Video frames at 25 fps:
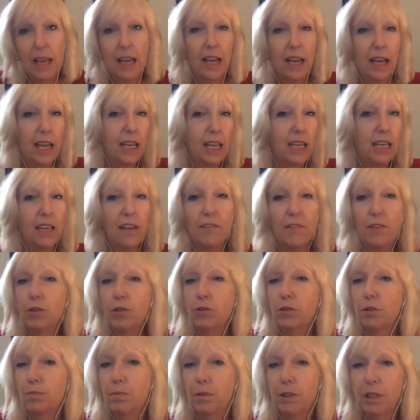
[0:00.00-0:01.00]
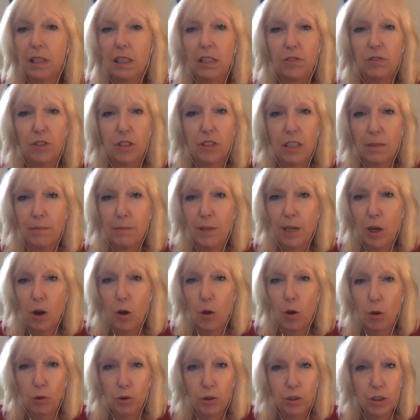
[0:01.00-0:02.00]
any of those beliefs that have been
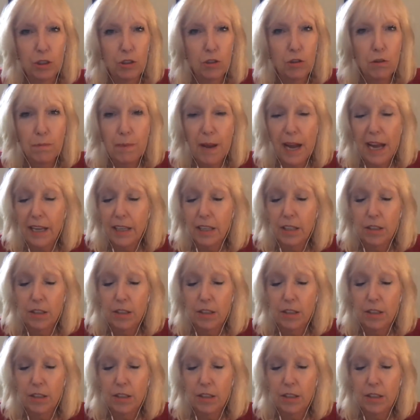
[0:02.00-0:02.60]
holding you back.